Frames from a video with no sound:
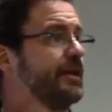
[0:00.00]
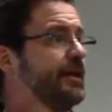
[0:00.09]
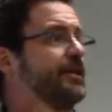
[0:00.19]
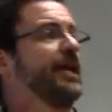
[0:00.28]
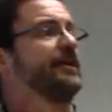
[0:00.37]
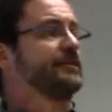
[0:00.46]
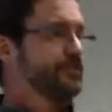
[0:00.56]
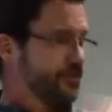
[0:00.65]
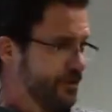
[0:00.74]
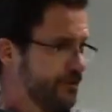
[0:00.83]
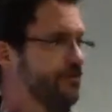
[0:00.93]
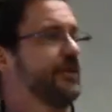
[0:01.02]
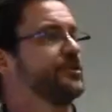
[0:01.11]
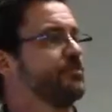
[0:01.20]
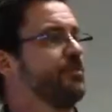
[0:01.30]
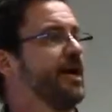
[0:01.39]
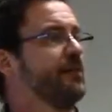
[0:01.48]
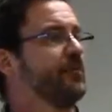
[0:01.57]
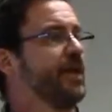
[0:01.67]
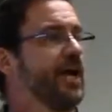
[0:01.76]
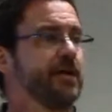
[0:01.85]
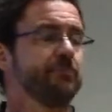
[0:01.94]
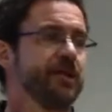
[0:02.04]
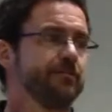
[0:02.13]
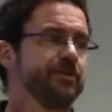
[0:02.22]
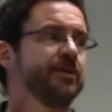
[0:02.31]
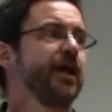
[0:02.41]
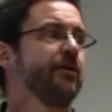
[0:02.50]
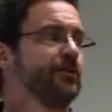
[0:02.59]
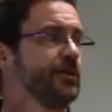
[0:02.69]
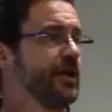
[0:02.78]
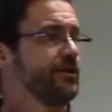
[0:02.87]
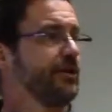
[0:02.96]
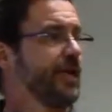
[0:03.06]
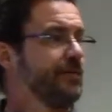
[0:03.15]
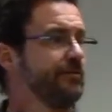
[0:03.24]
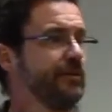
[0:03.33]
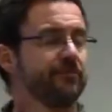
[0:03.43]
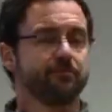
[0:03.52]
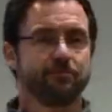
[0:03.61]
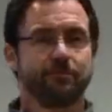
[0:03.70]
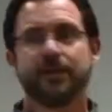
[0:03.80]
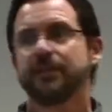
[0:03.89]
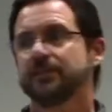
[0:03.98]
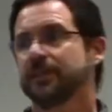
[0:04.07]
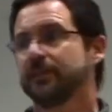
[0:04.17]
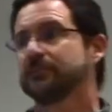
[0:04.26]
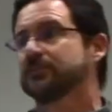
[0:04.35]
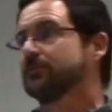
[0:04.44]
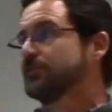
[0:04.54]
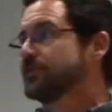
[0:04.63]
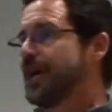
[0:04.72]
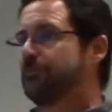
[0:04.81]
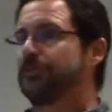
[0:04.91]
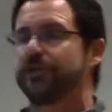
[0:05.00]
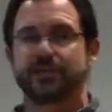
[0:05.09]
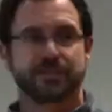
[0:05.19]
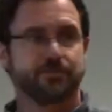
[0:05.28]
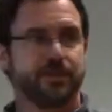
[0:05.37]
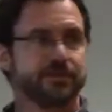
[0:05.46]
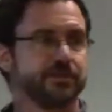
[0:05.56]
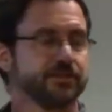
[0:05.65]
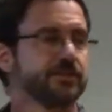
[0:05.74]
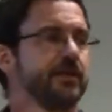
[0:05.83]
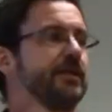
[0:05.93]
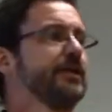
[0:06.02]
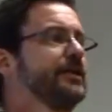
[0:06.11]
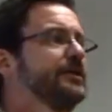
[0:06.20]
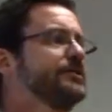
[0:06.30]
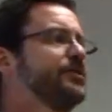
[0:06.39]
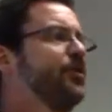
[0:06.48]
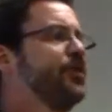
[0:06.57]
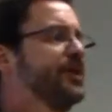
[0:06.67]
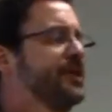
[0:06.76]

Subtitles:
that's going to affect your bottom line. Maybe now you're not going to have enough money to cover some of those operating expenses. So